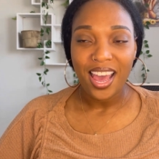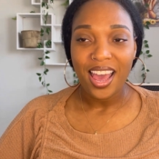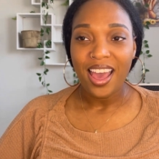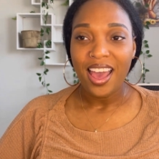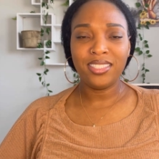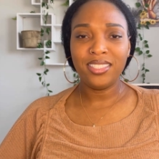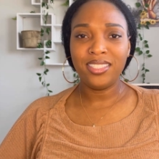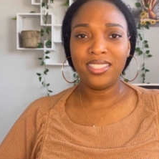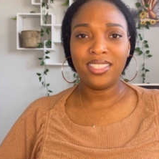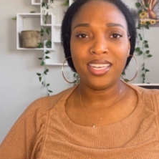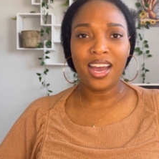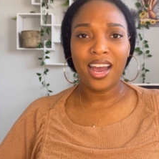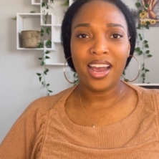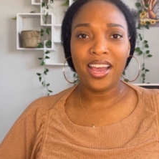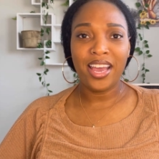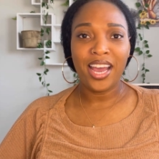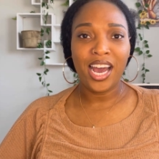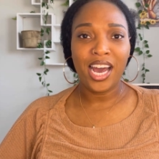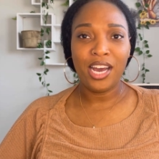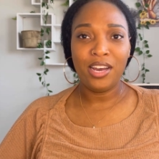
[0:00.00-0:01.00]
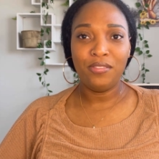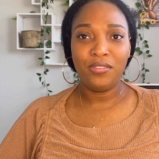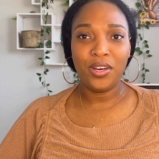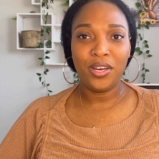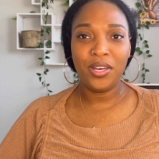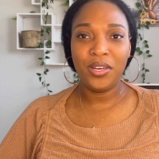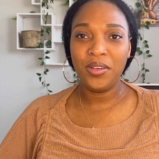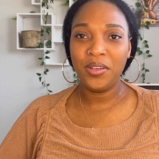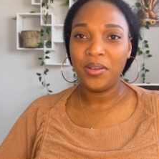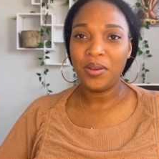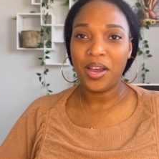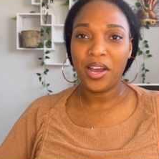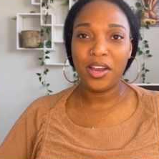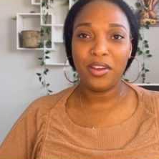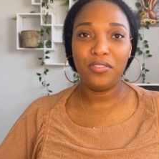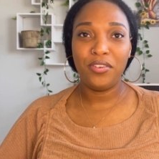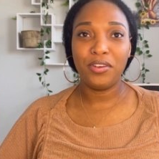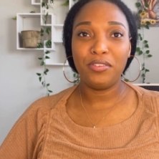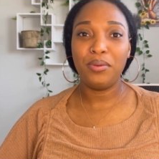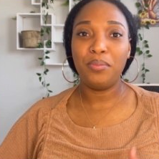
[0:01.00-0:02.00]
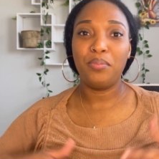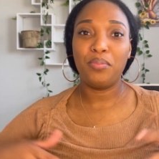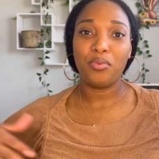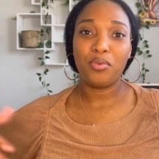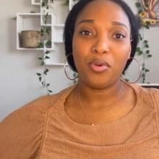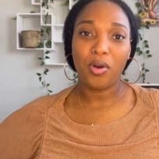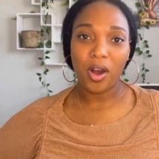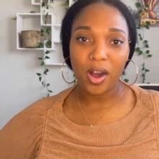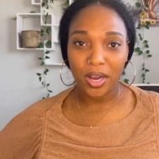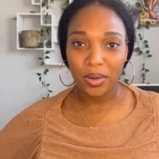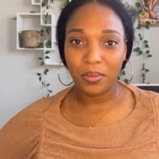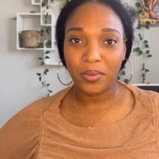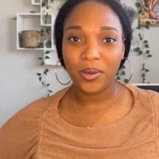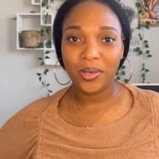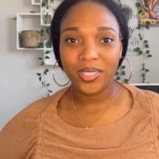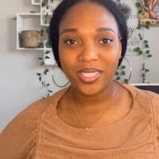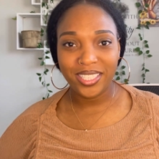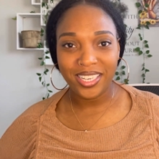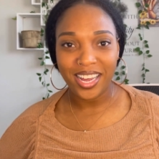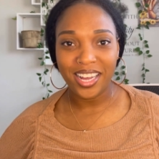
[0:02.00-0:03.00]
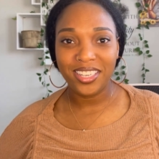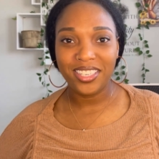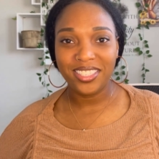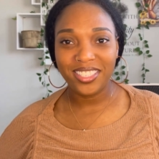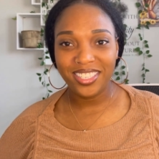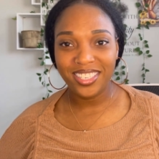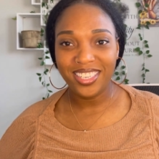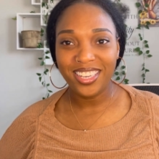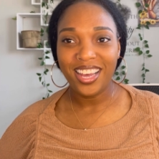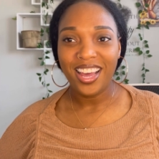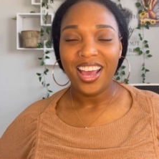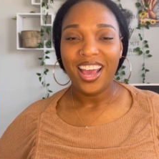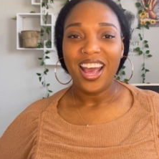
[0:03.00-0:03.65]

Since I have a very broad personality,